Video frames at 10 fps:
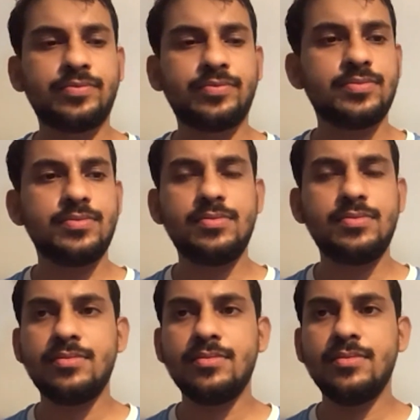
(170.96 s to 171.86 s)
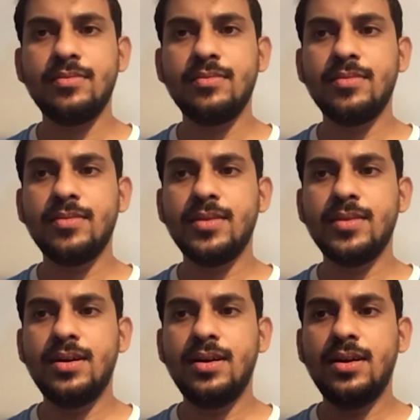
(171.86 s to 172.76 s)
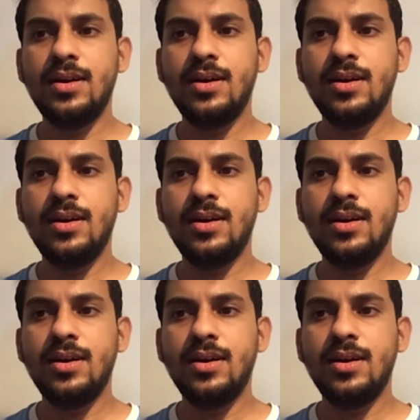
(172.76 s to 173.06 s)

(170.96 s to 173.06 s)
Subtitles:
Nobody speaks.